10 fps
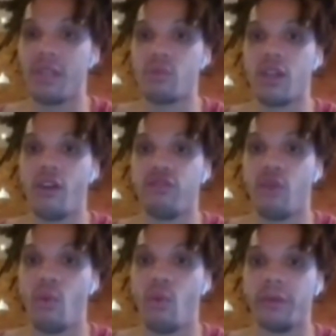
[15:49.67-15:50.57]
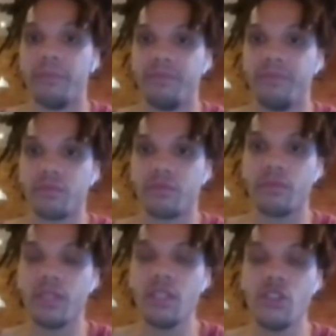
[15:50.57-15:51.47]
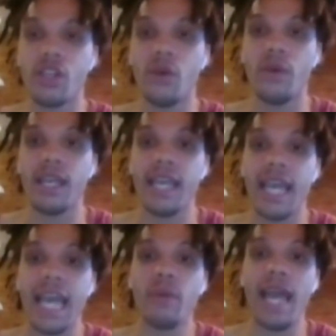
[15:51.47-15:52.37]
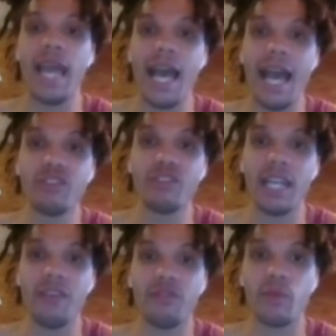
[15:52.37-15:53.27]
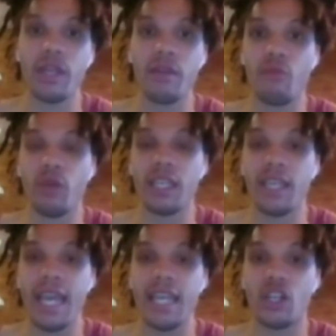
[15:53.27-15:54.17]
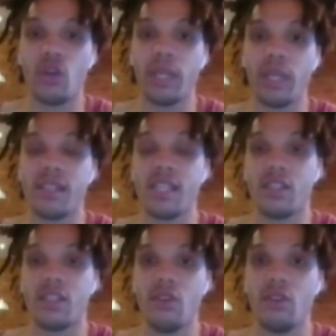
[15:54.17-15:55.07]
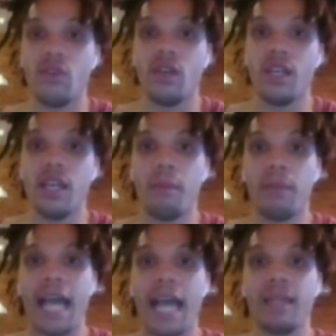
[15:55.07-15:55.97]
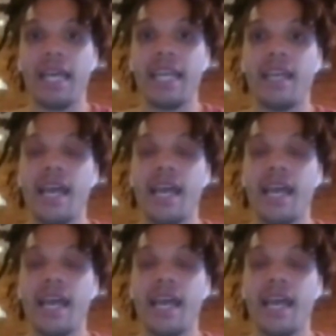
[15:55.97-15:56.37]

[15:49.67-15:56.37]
as we go forward. So anyway, after knight f3, rook e8, queen c2, black played